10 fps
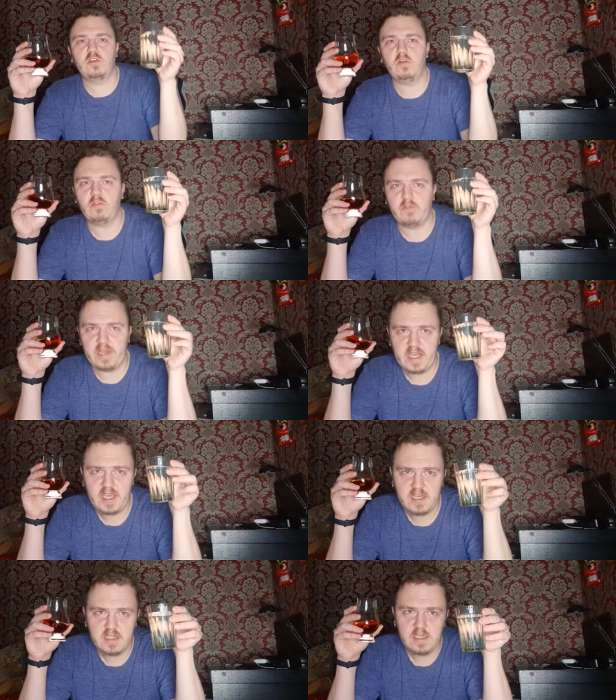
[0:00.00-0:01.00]
already,
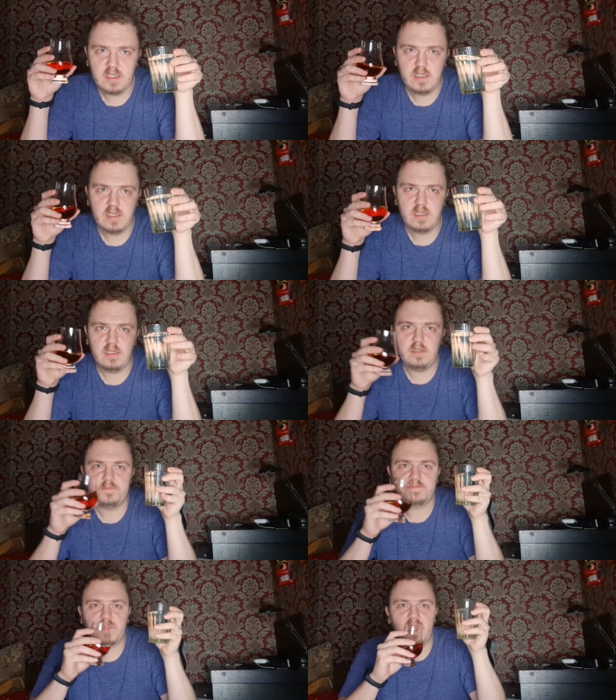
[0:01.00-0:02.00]

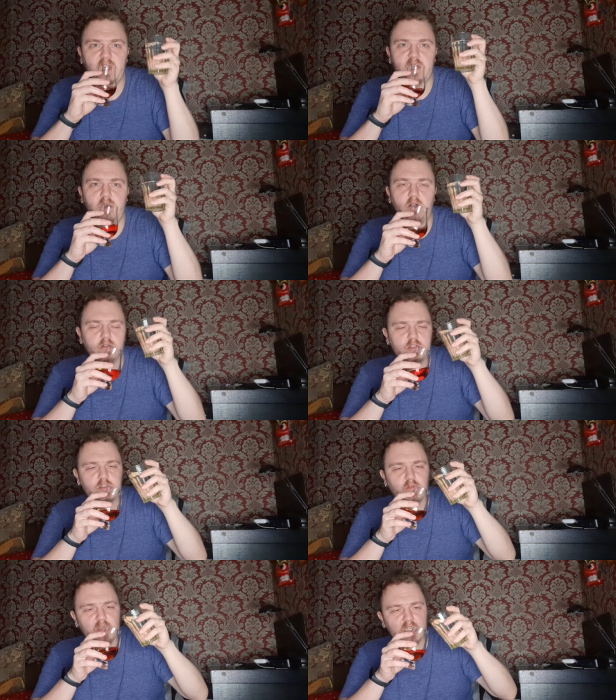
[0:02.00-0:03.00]
in an old
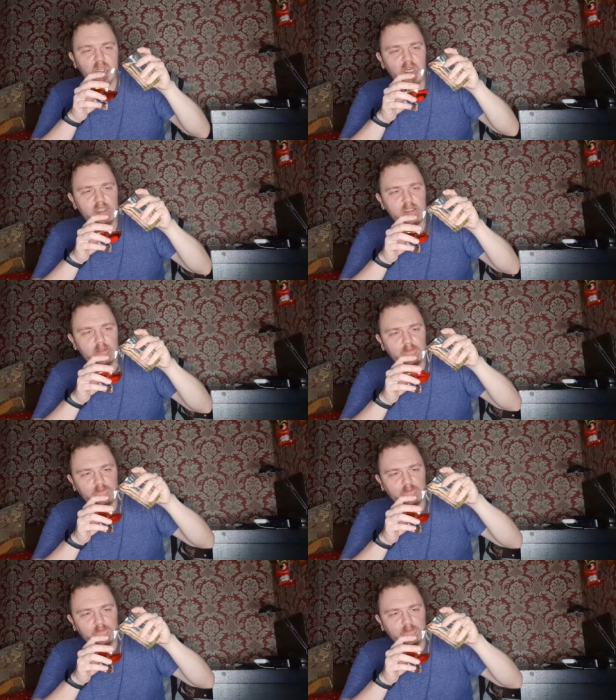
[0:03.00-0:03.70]
Soviet glass.